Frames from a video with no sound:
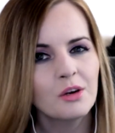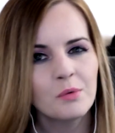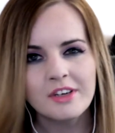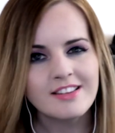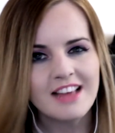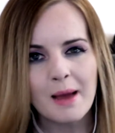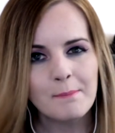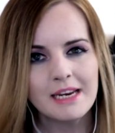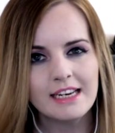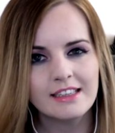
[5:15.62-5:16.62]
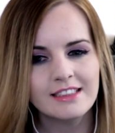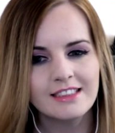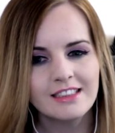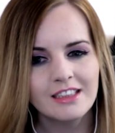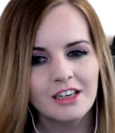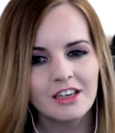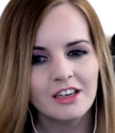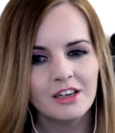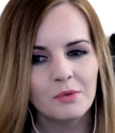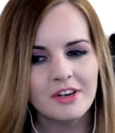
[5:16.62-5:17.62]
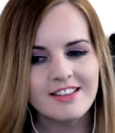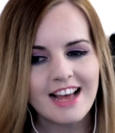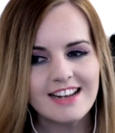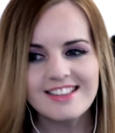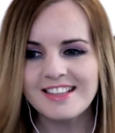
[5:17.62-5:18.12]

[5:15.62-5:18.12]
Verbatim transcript: What does that mean? What does that